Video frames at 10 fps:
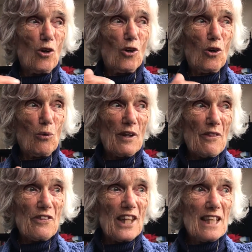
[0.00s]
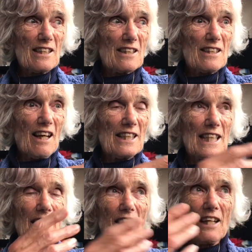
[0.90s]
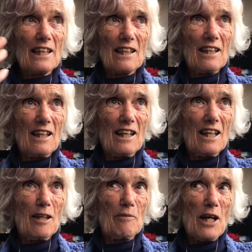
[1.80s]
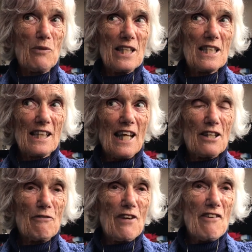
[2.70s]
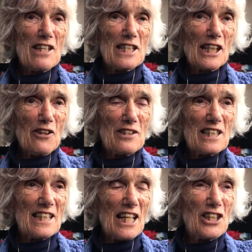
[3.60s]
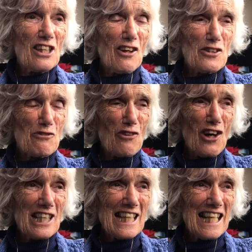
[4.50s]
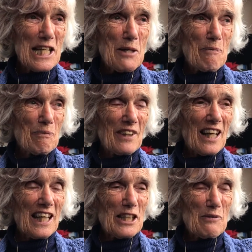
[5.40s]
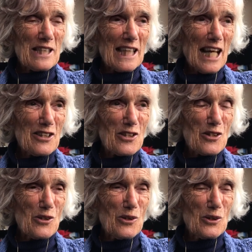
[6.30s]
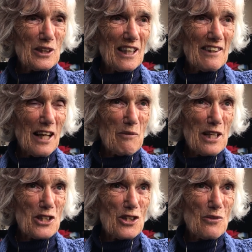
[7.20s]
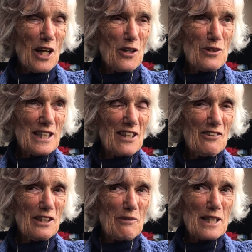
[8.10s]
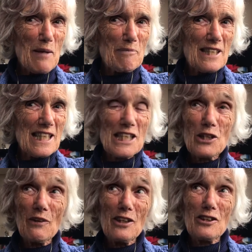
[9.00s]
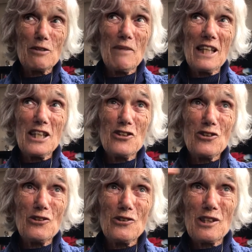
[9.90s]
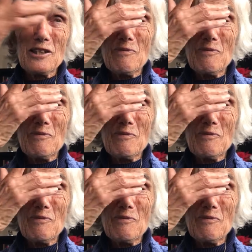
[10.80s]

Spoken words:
Or with things that I see, like I went to get the ferry to go to Denia last Friday, and it was cancelled, and I went to a hotel and it was empty, so I asked my angels